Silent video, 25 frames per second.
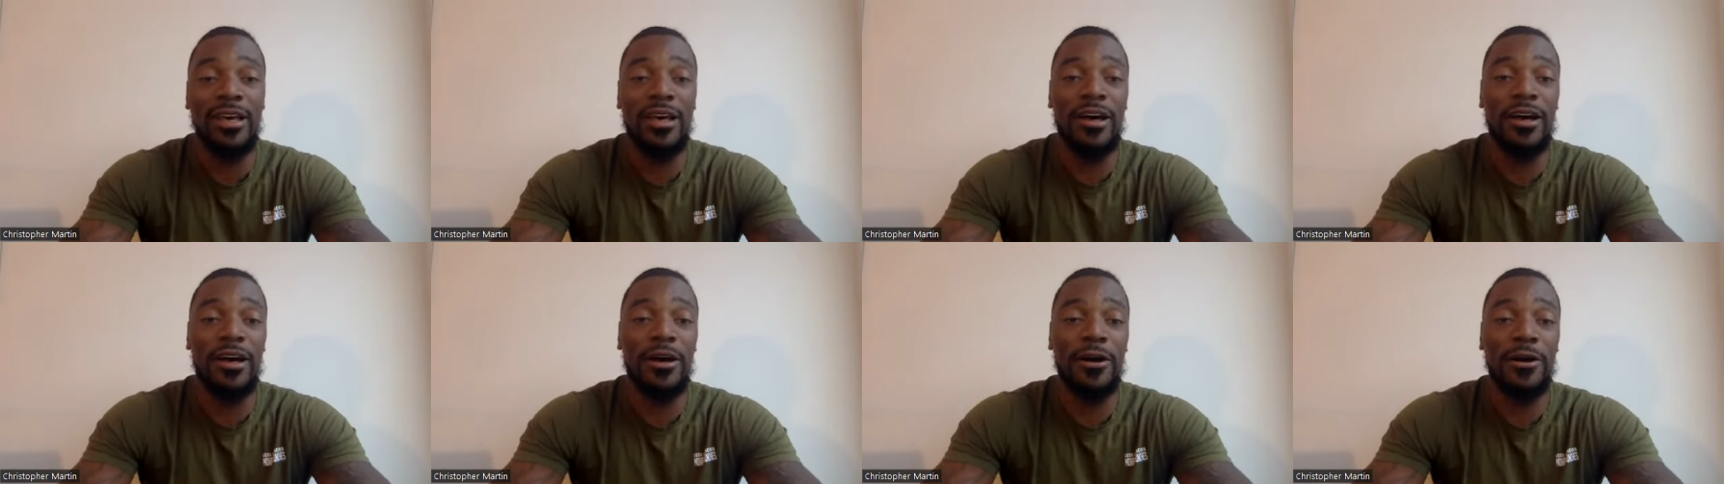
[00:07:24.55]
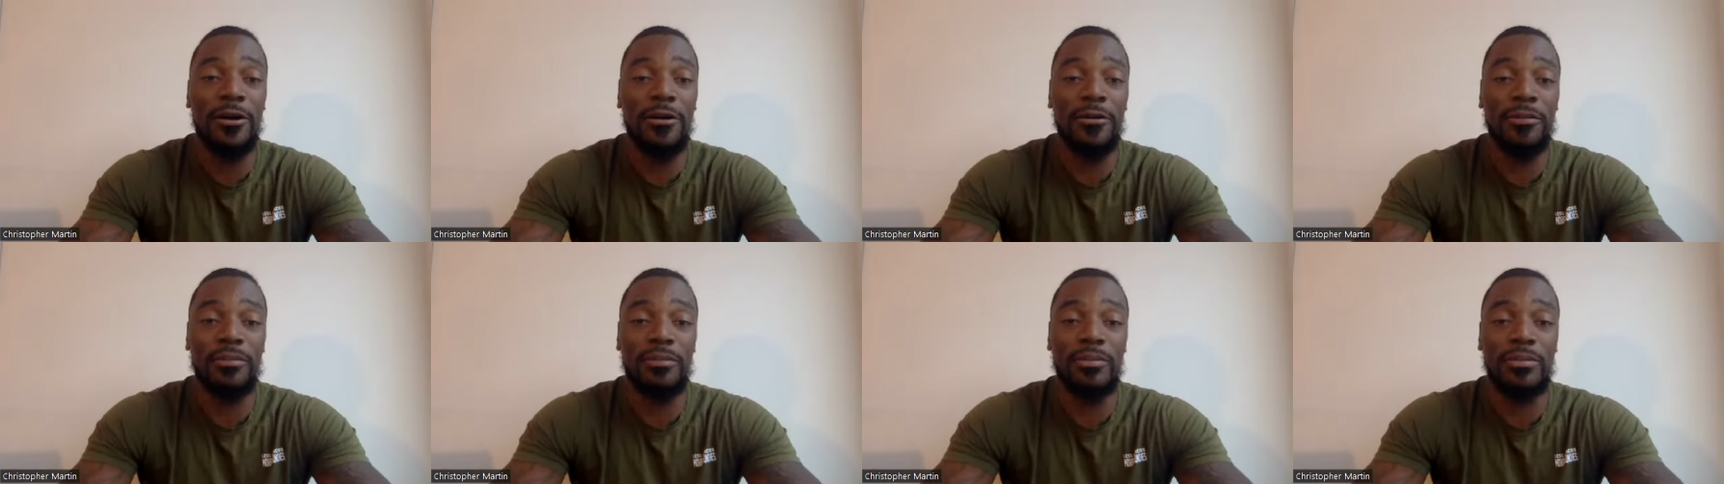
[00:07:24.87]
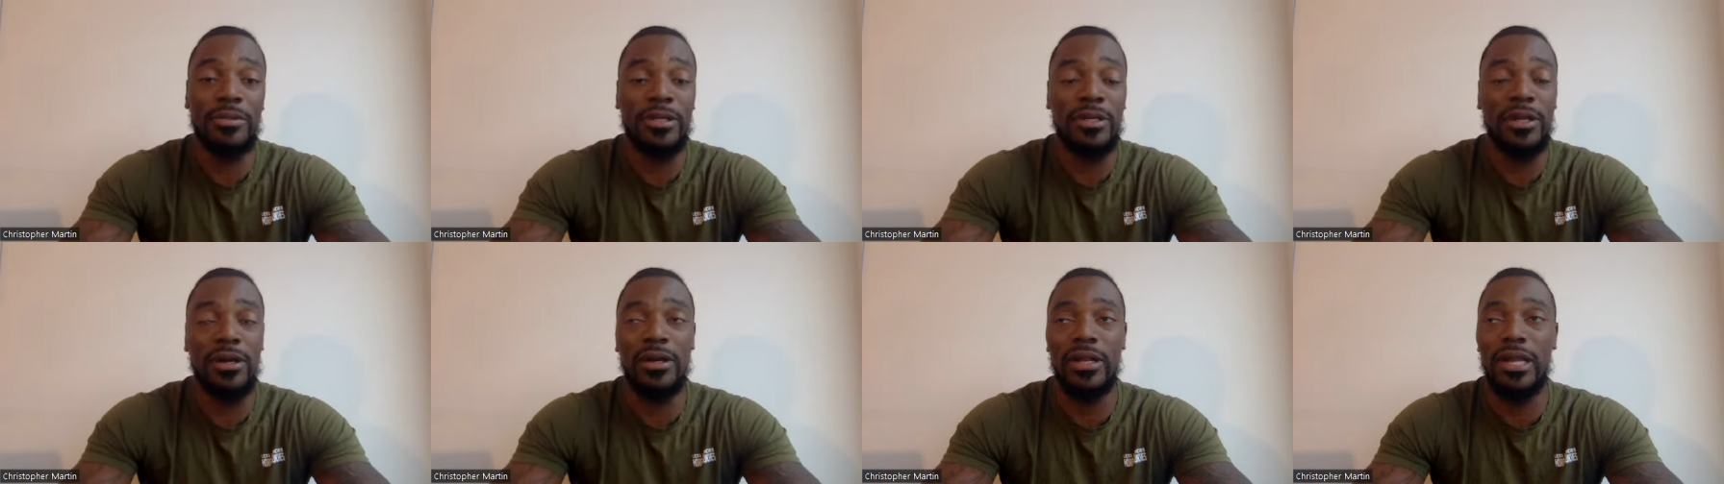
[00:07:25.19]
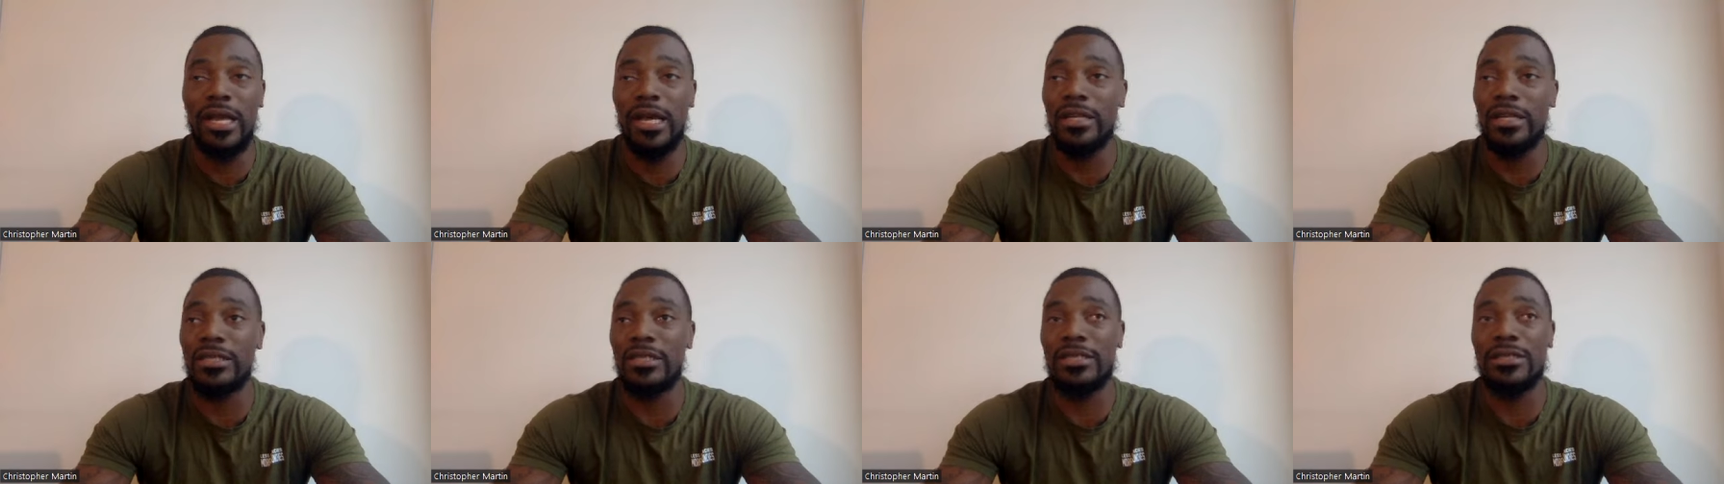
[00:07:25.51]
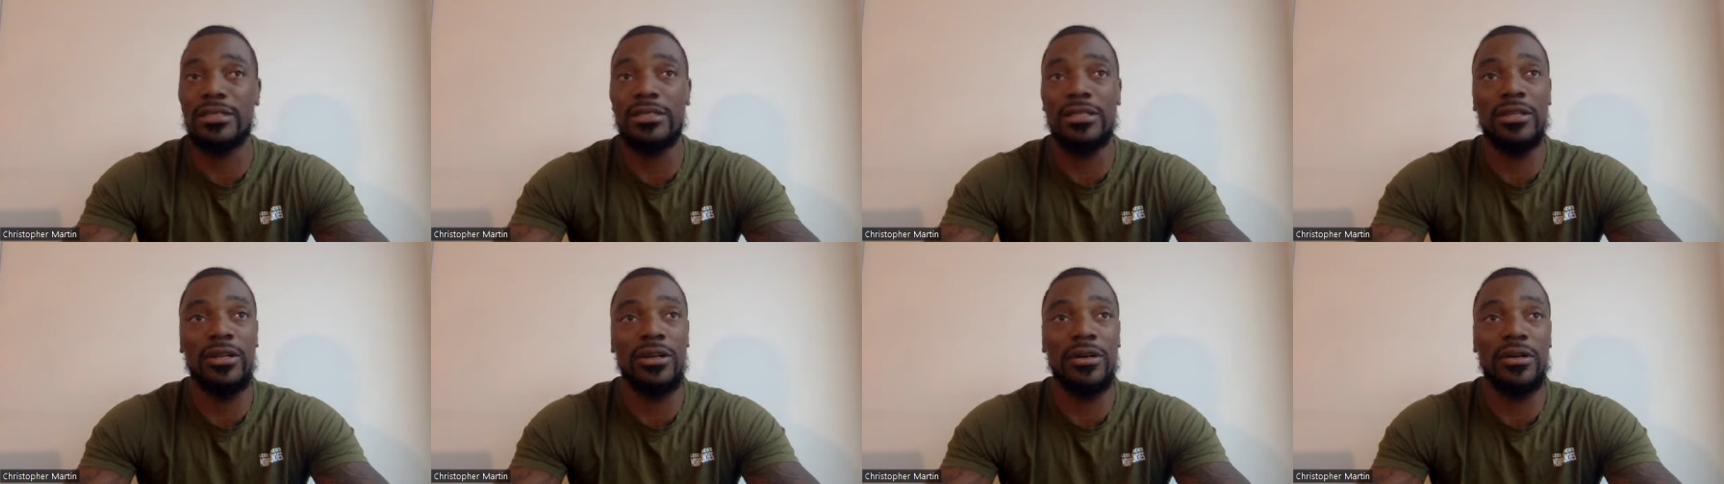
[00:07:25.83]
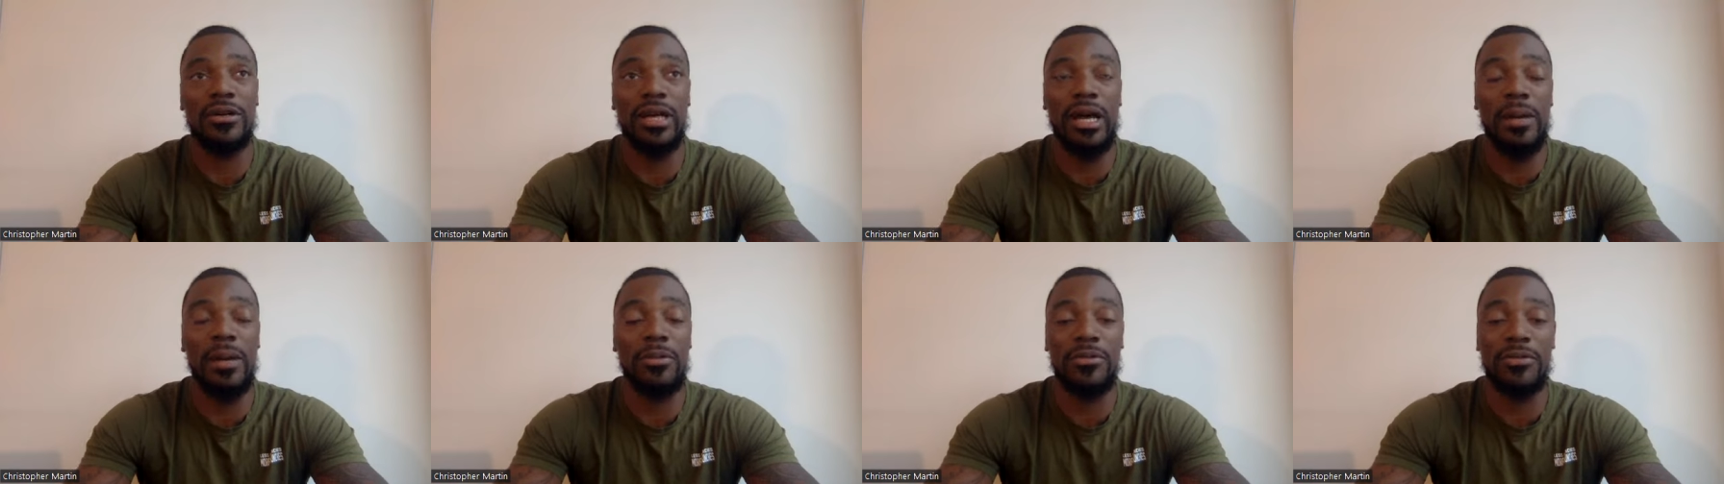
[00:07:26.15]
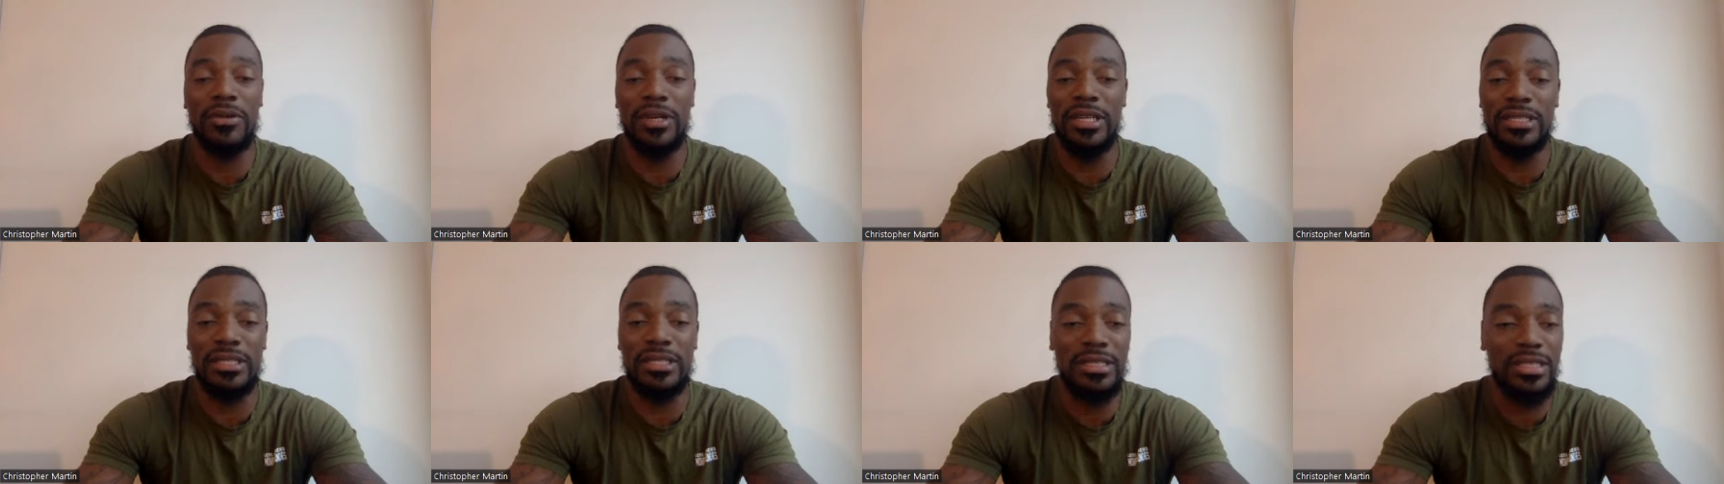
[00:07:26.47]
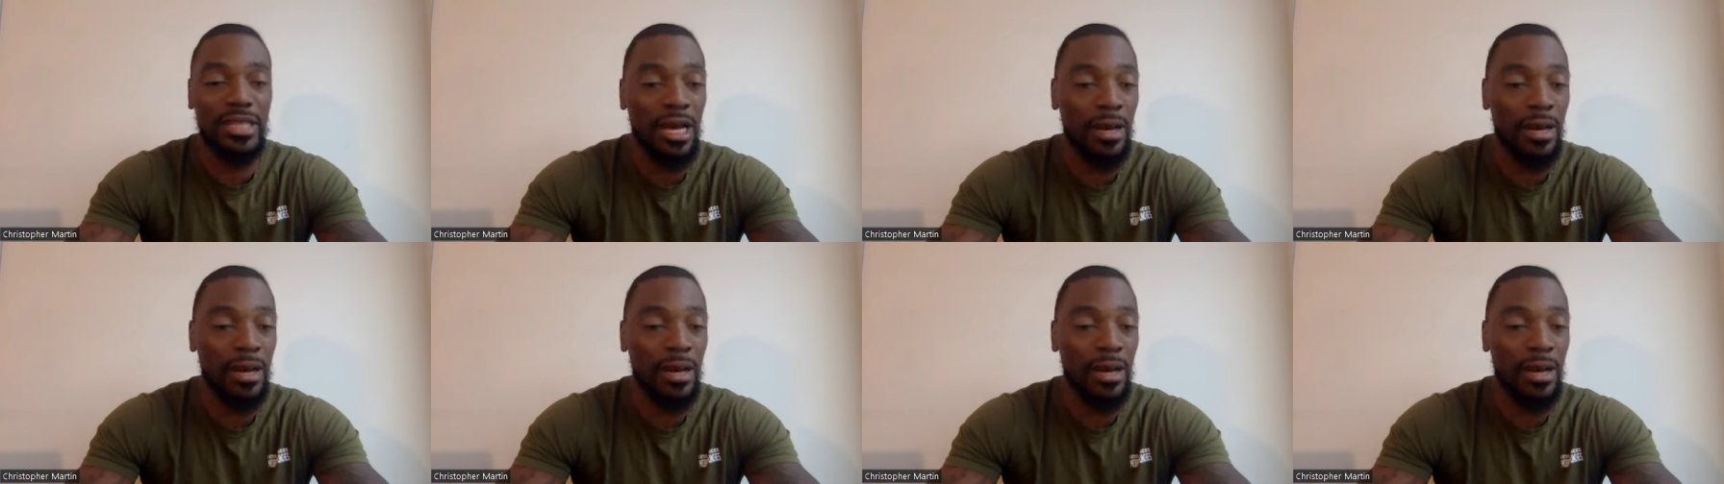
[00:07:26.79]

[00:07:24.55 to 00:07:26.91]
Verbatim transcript: Um, you know, like just you know a couple recent